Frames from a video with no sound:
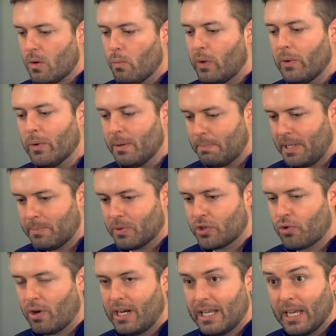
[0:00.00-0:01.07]
We want
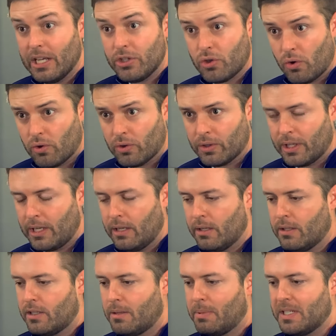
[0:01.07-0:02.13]
people training
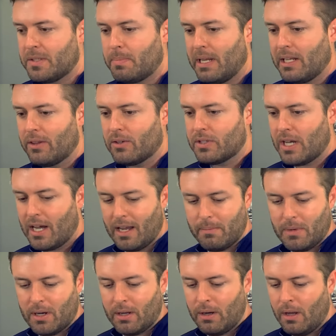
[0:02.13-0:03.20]
internally to be spending their
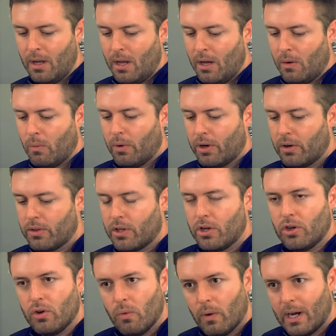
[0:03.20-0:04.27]
time on what are the
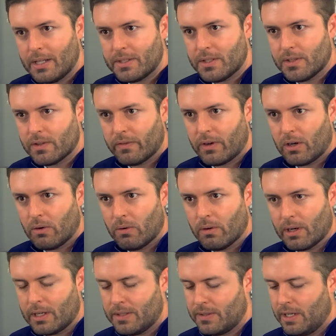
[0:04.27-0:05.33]
nuances of our
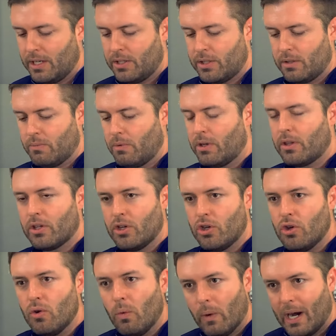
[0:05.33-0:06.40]
organization? What are the
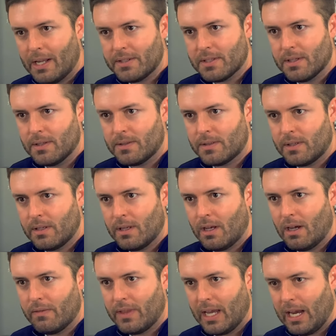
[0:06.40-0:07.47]
nuances
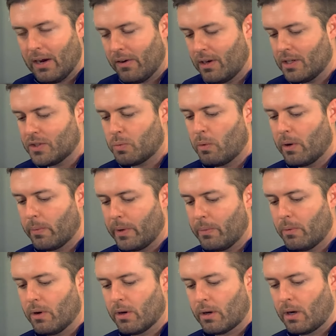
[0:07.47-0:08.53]
of the areas where
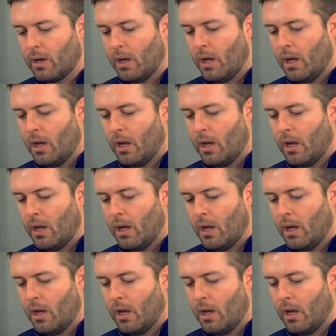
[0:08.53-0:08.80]
we work?